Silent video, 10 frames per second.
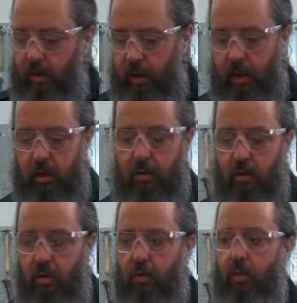and you're
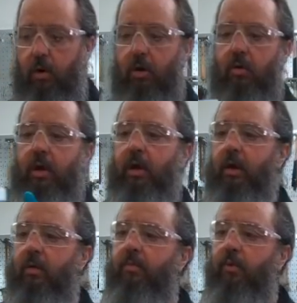going to want to go ahead
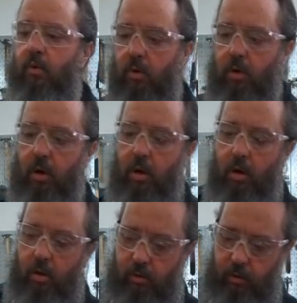and pour
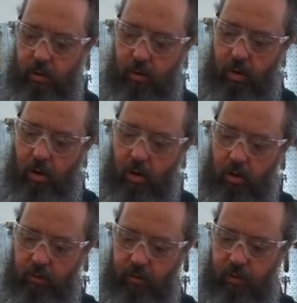the,
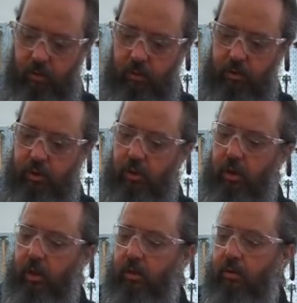all of the solution
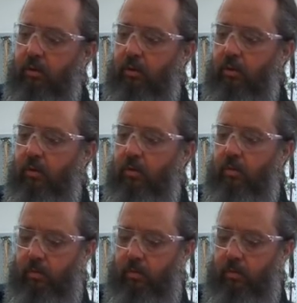into